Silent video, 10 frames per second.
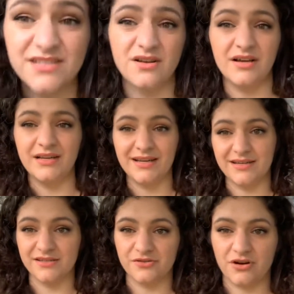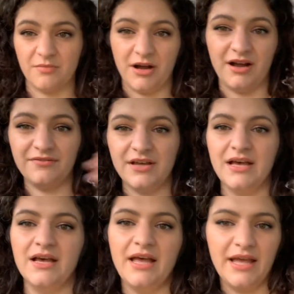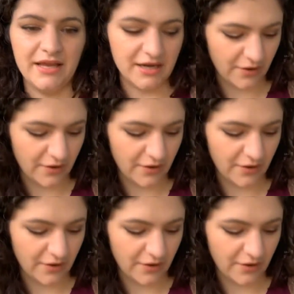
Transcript: on and doesn't drop off, and I